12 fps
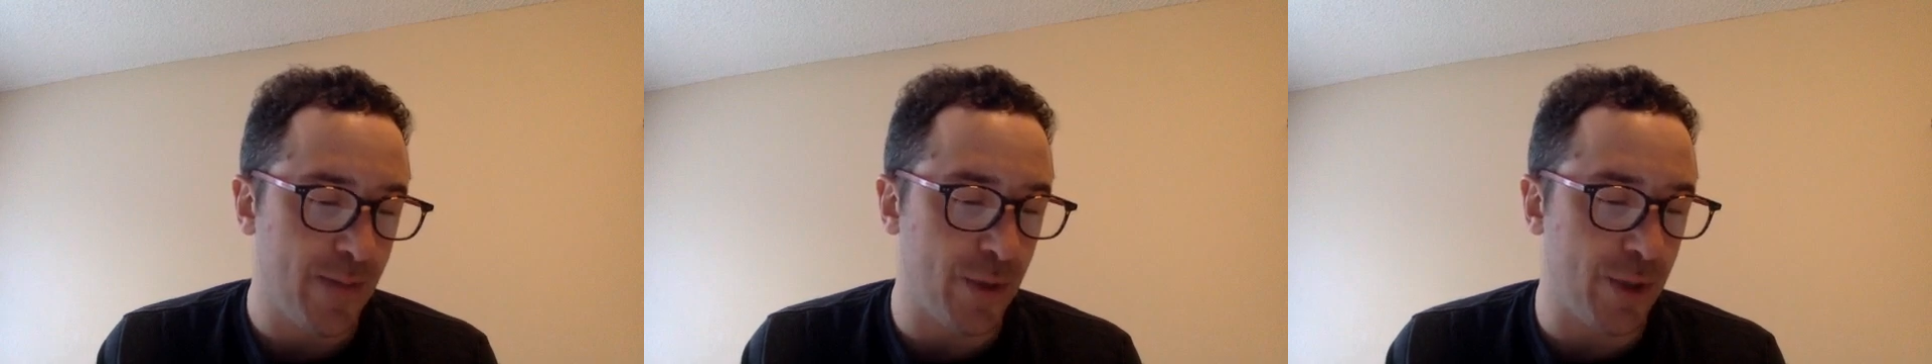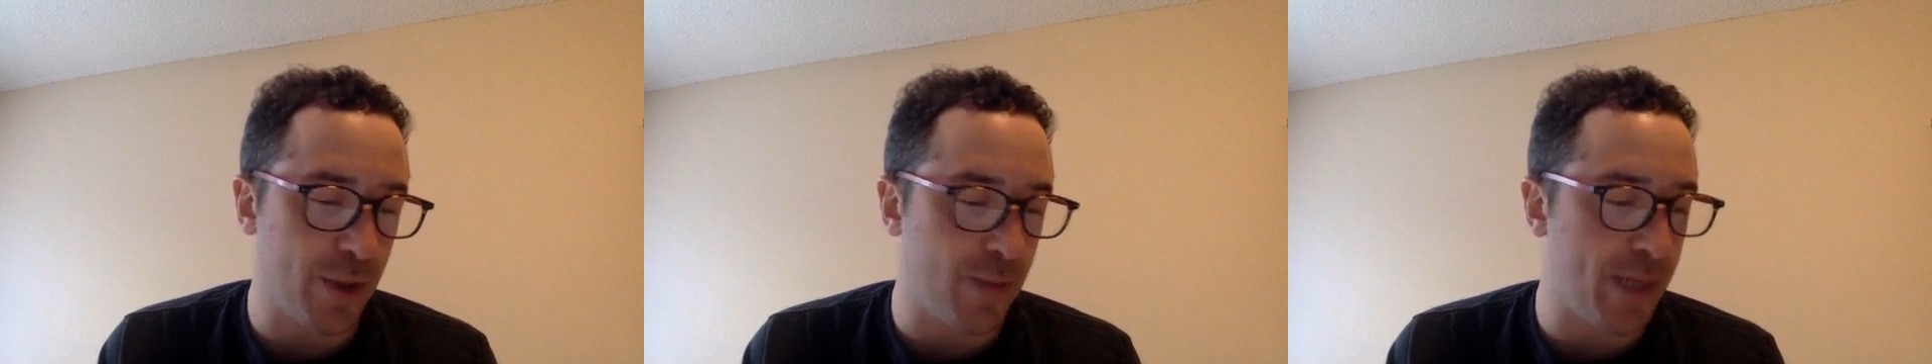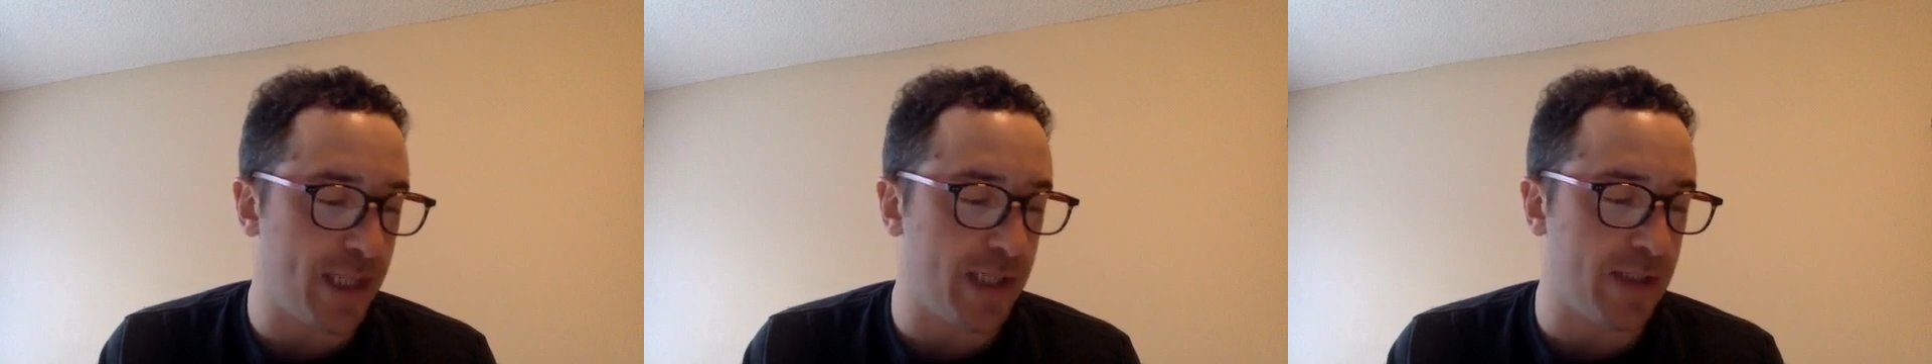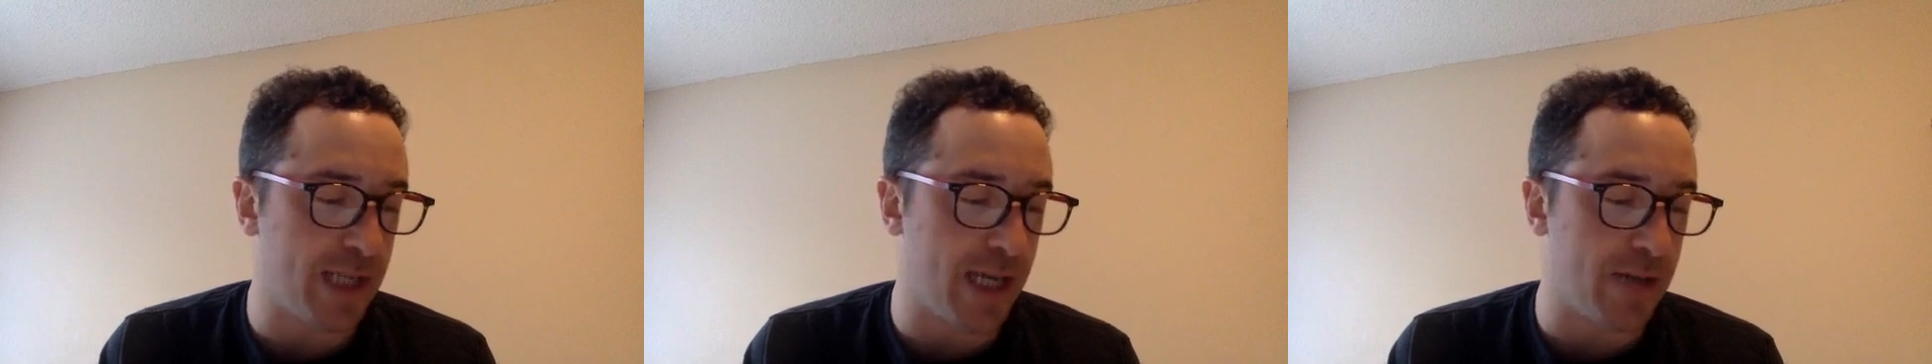Put your
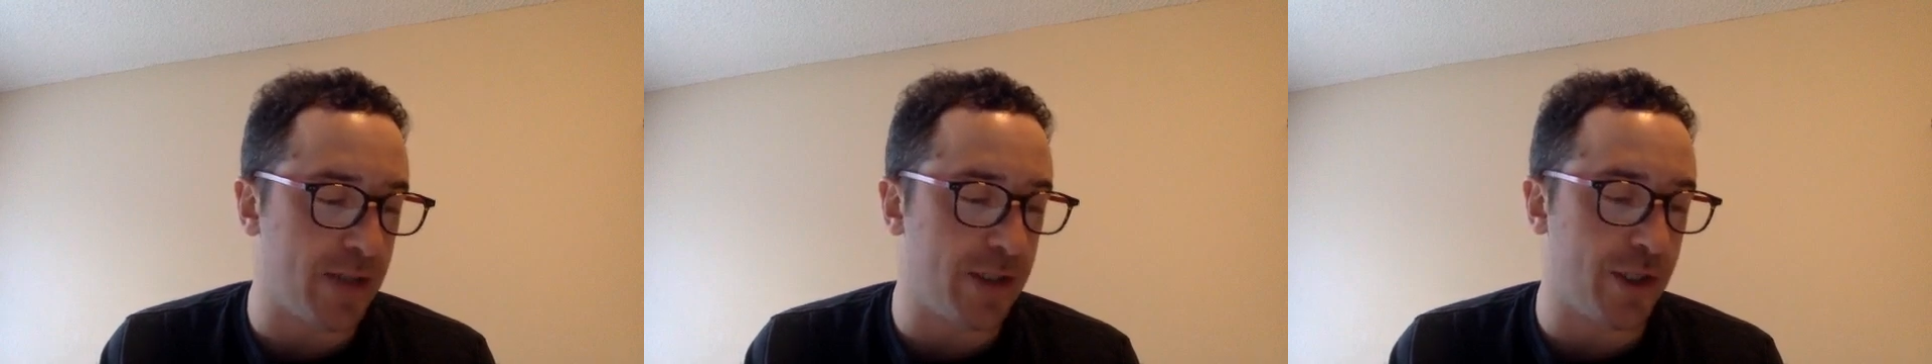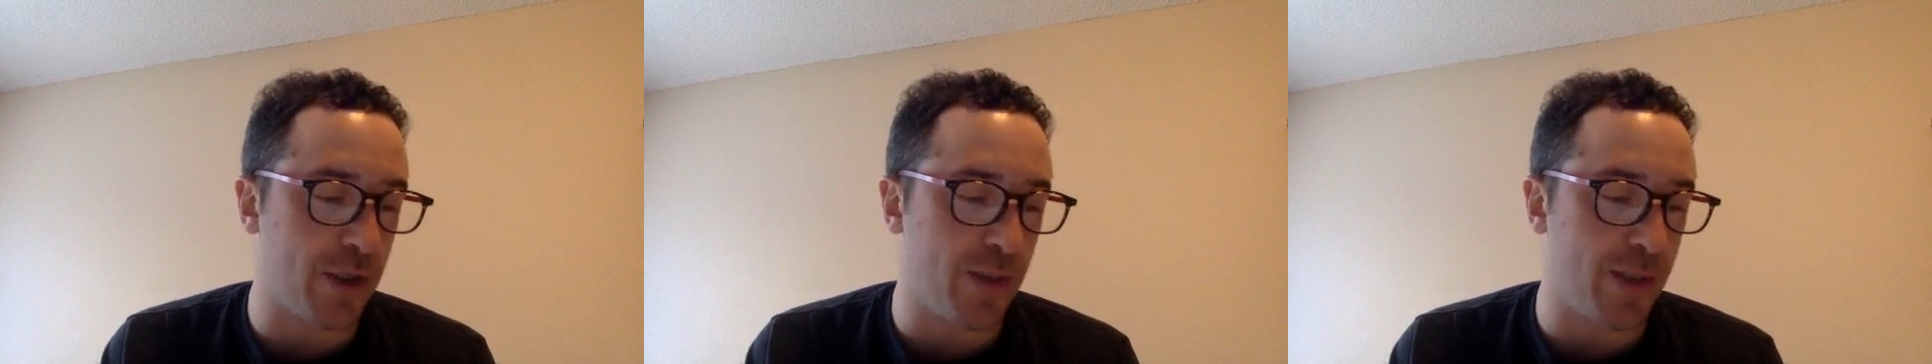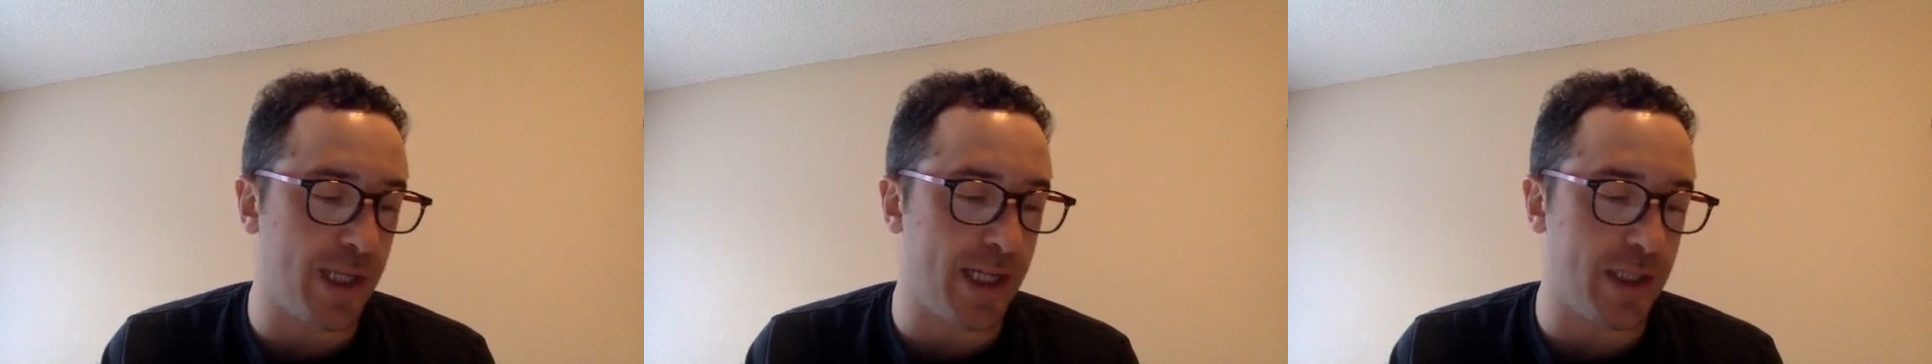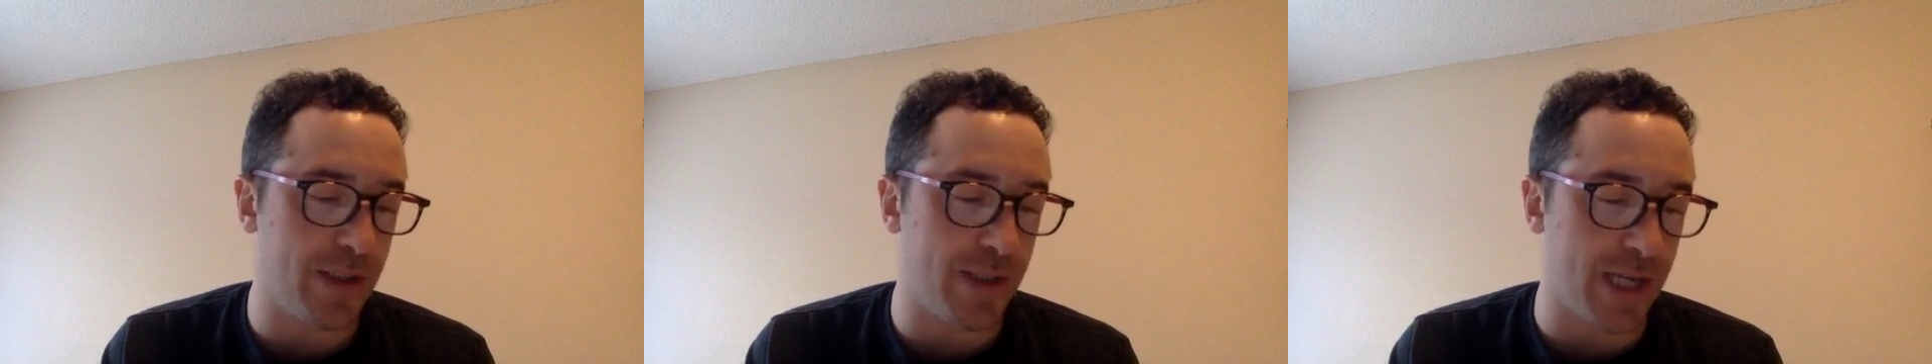pencil down to show me
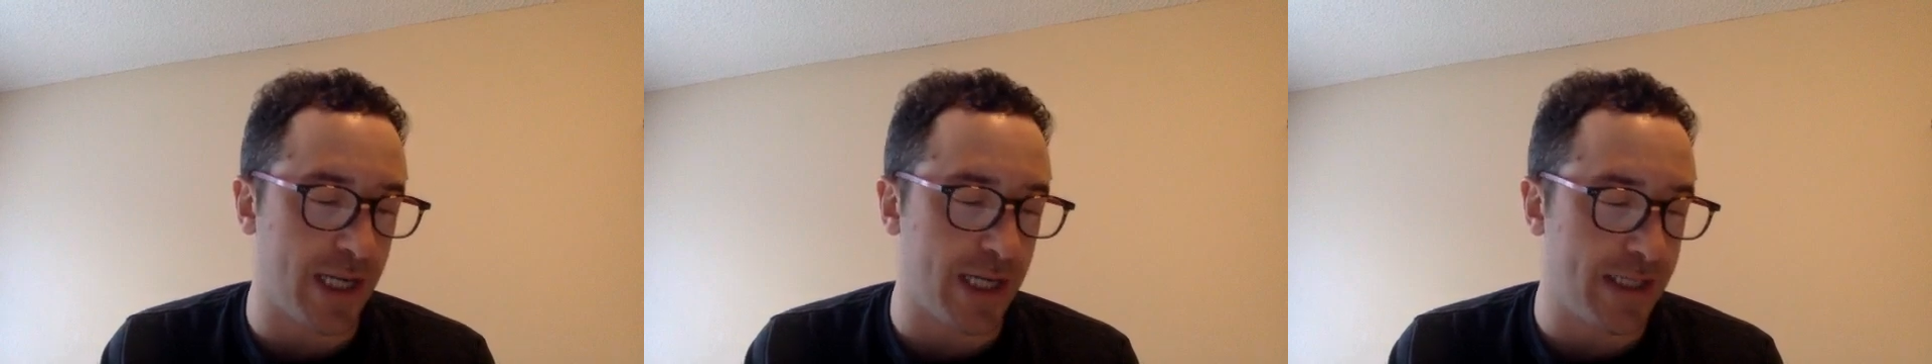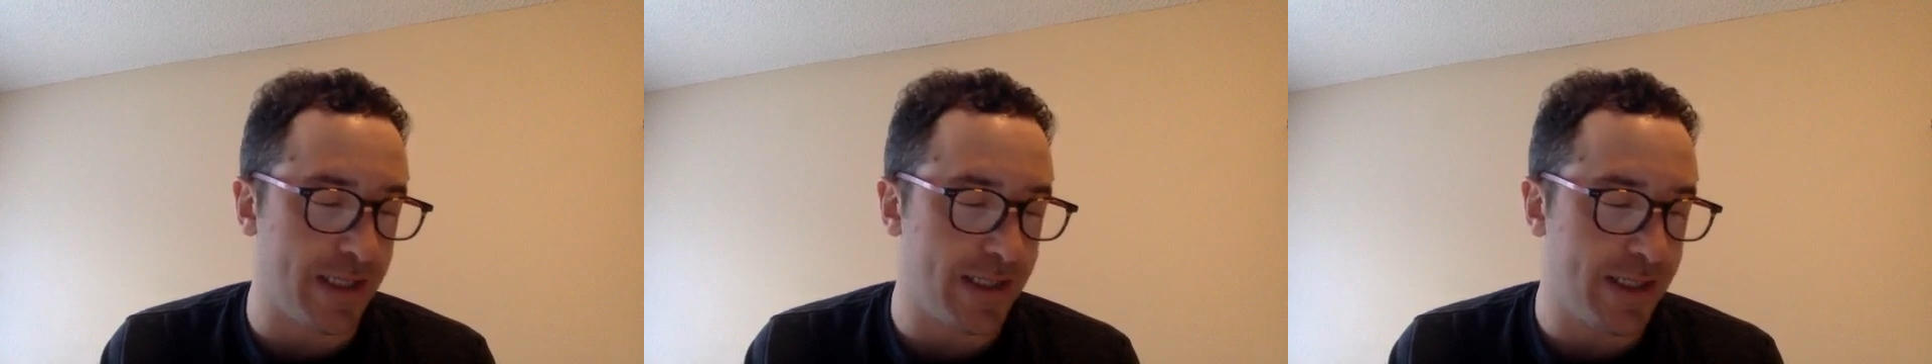that you're done.